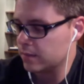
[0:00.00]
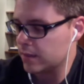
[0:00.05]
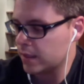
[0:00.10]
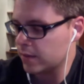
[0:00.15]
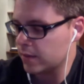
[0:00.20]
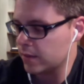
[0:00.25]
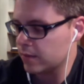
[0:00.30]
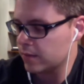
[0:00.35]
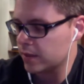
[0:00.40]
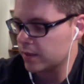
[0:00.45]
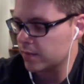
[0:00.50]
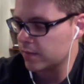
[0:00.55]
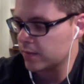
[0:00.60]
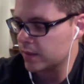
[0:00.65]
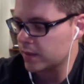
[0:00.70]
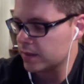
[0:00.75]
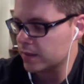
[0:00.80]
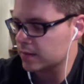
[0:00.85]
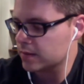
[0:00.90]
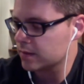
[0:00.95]
I don't think it
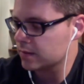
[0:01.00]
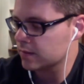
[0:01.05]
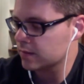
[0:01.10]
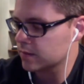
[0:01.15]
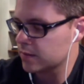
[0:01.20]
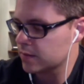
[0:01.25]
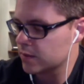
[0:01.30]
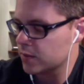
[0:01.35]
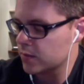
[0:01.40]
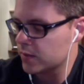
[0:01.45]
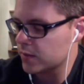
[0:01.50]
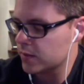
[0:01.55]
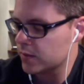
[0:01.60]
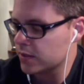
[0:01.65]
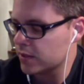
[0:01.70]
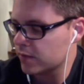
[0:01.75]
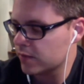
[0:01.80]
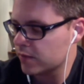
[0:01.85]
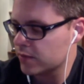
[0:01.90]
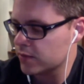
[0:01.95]
makes too much
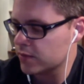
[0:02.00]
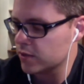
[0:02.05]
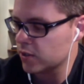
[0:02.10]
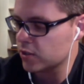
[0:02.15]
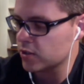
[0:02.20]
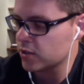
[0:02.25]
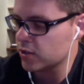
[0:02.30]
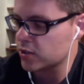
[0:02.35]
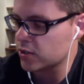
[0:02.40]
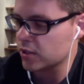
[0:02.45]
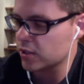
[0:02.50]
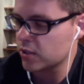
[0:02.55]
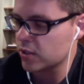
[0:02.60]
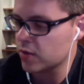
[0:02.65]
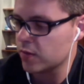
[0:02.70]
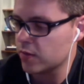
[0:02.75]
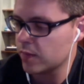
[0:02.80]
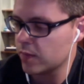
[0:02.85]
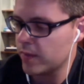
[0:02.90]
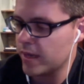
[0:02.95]
of a difference. Are you just going to
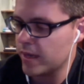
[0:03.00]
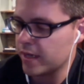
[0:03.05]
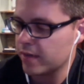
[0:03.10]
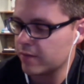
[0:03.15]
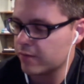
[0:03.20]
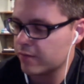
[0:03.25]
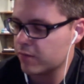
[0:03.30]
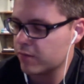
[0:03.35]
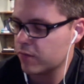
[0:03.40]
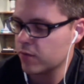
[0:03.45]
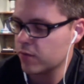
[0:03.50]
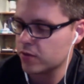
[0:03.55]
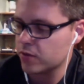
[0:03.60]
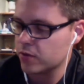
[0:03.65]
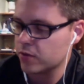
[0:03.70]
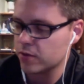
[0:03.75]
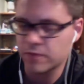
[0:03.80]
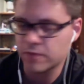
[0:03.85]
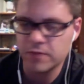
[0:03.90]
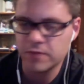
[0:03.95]
go back and forth? You're
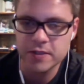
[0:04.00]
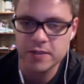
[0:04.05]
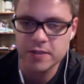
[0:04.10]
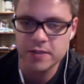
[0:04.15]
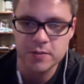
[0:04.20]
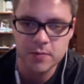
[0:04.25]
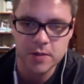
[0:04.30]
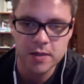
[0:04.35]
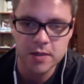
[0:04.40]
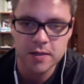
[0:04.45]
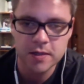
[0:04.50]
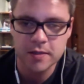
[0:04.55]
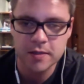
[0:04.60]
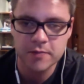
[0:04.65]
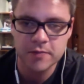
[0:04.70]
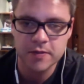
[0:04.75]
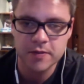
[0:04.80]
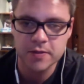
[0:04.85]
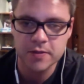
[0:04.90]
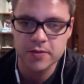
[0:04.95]
going to finish one and
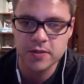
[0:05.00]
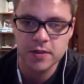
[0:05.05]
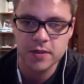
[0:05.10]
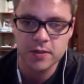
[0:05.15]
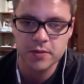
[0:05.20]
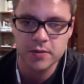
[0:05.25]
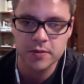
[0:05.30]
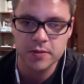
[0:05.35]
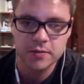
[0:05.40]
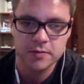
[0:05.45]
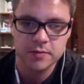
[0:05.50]
then finish the other?